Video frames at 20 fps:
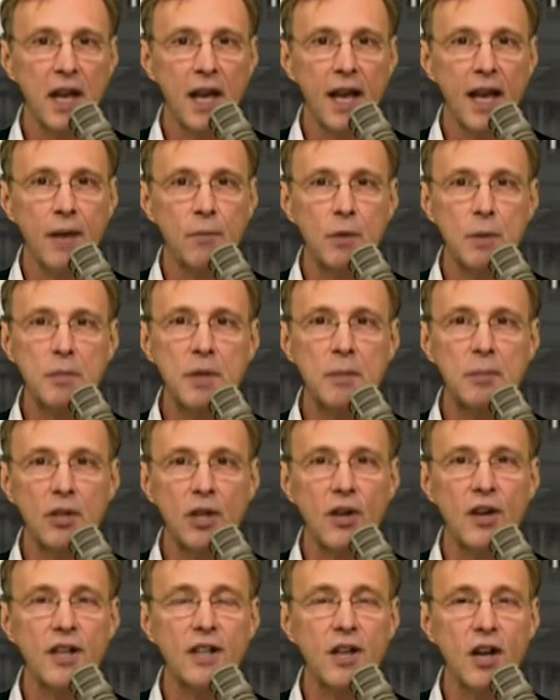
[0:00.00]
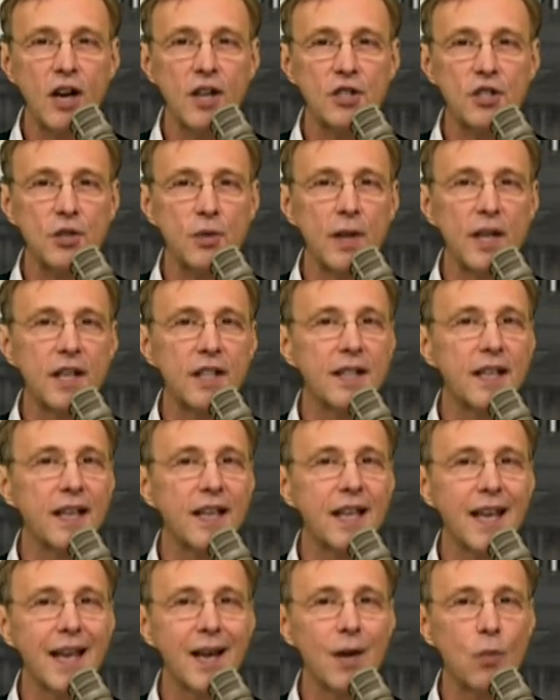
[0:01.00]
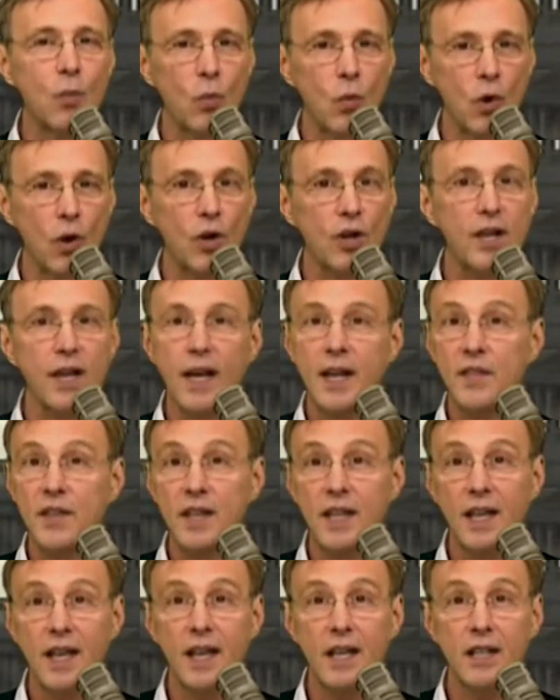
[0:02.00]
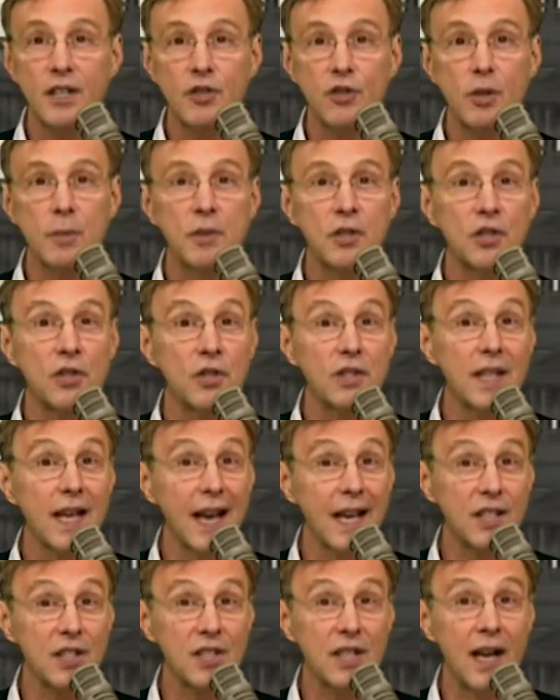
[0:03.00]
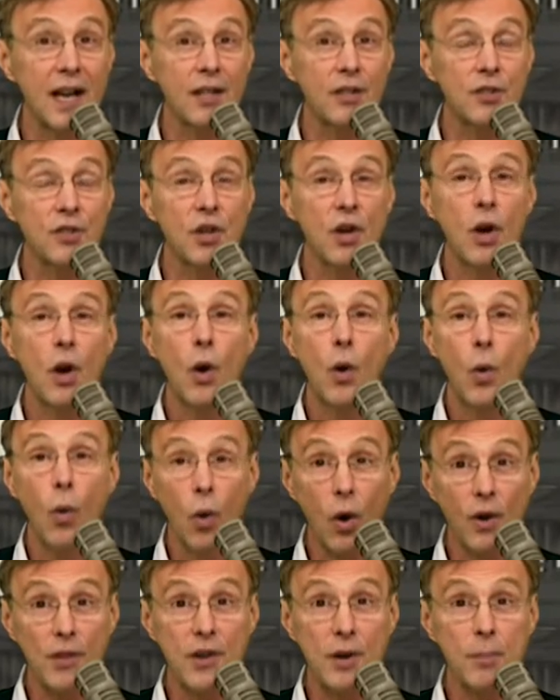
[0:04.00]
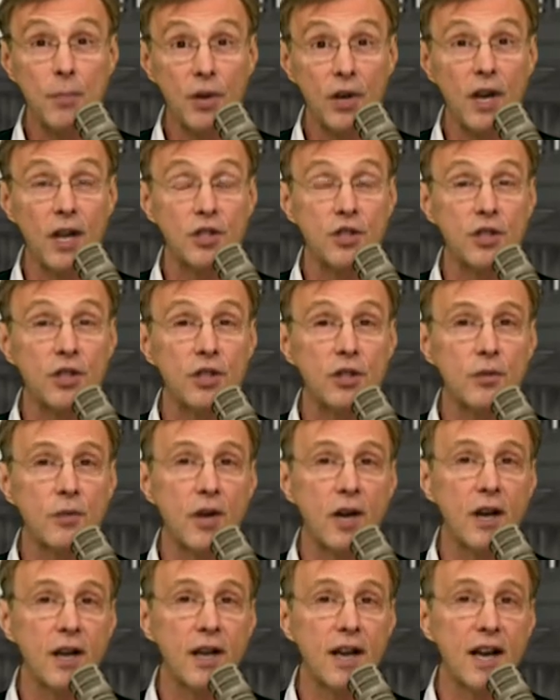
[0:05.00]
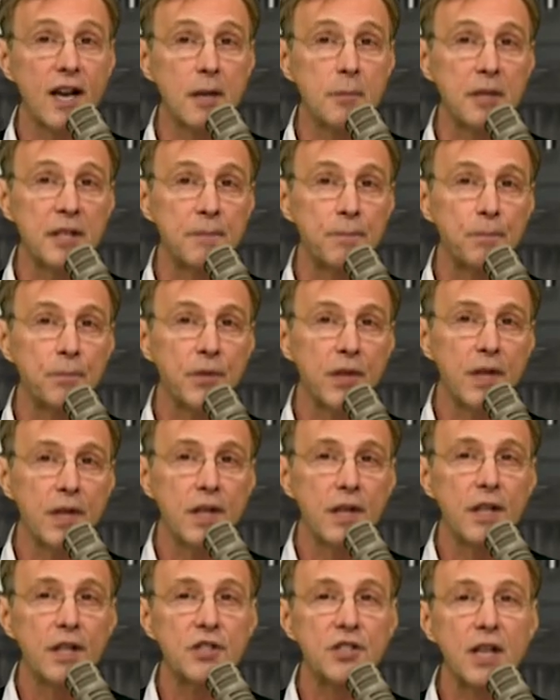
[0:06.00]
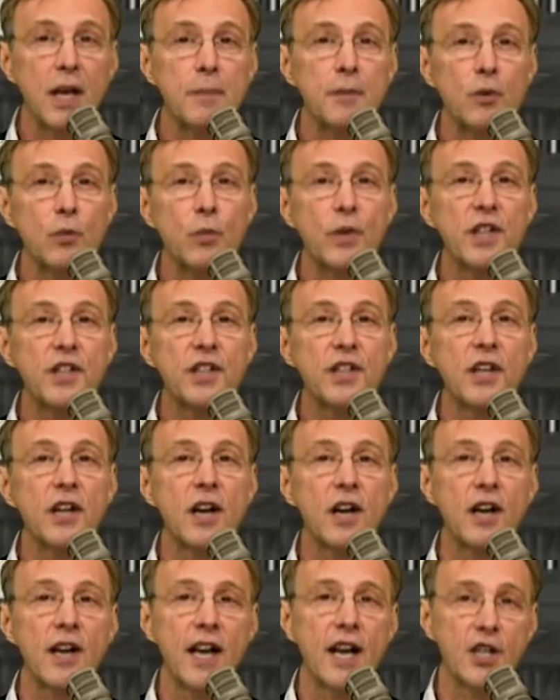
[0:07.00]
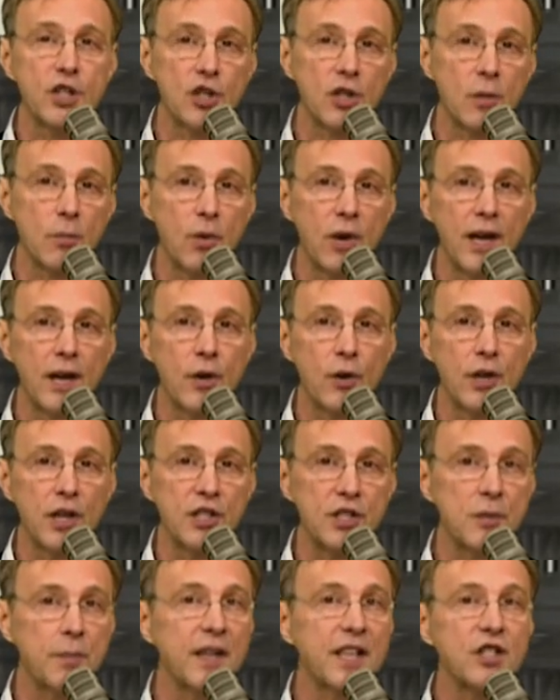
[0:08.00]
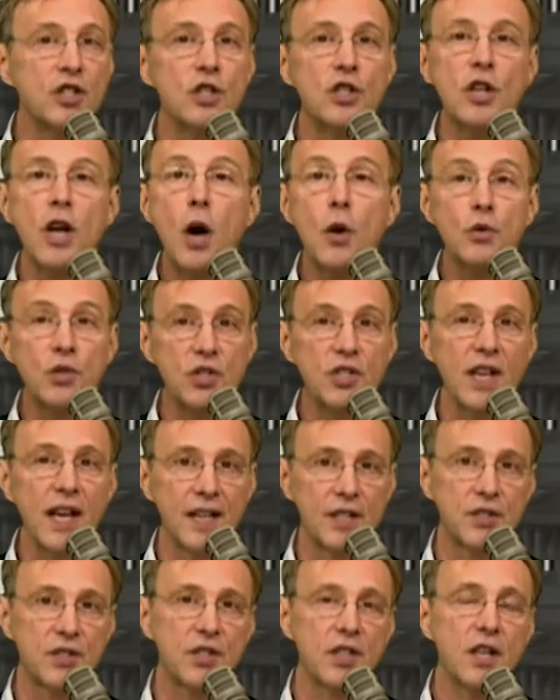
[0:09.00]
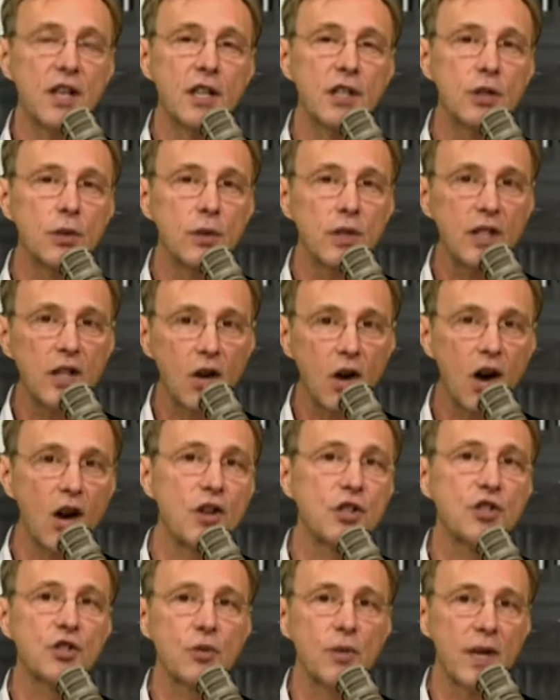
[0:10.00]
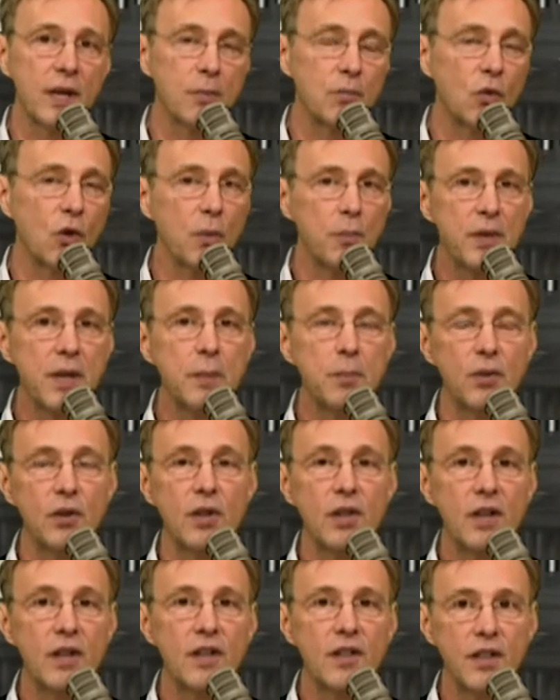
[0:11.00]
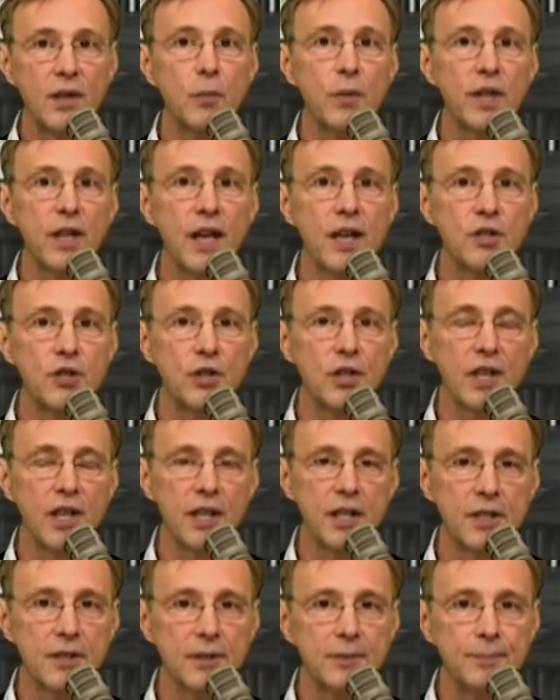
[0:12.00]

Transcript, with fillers: And when people are incarcerated, they can't work and they can't contribute their tax dollars or their production to our economy. It's time to rethink our national priorities. It makes no sense to incarcerate more people than we educate.